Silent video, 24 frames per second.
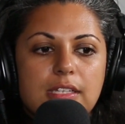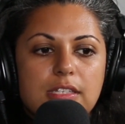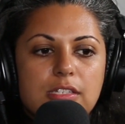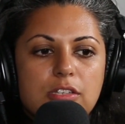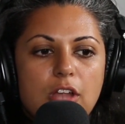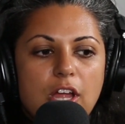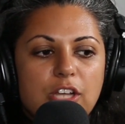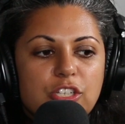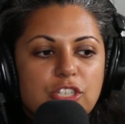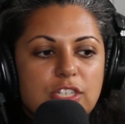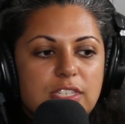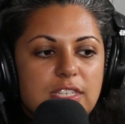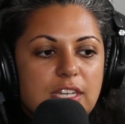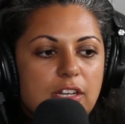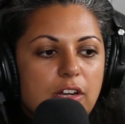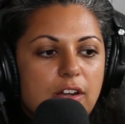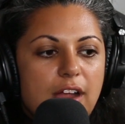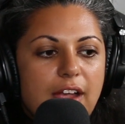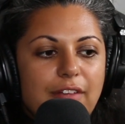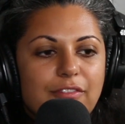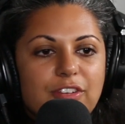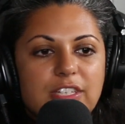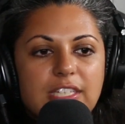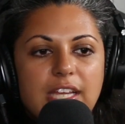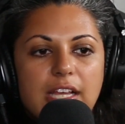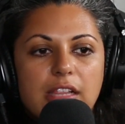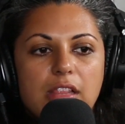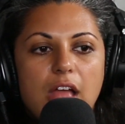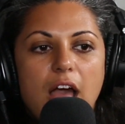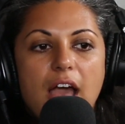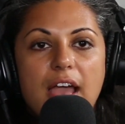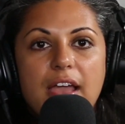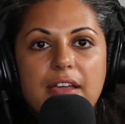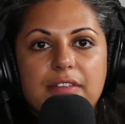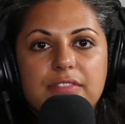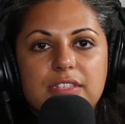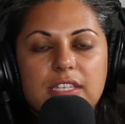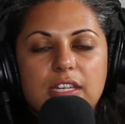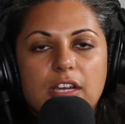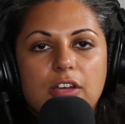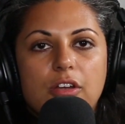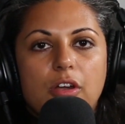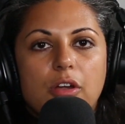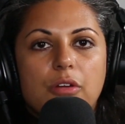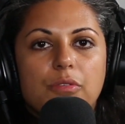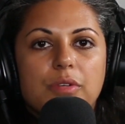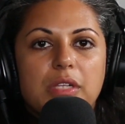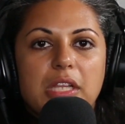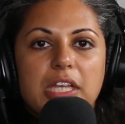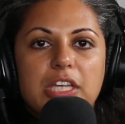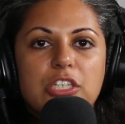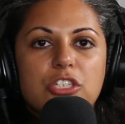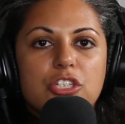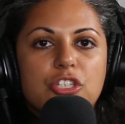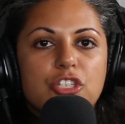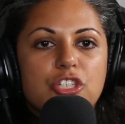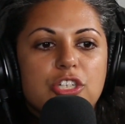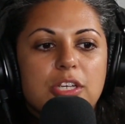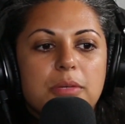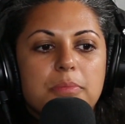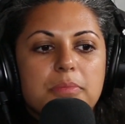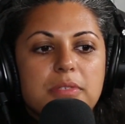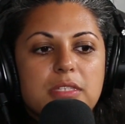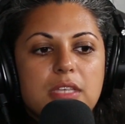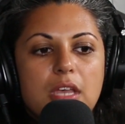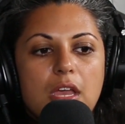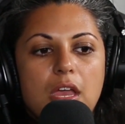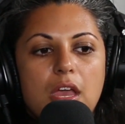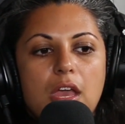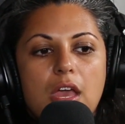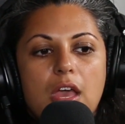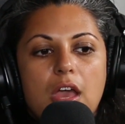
It's not just in our everyday lives and in our relationships,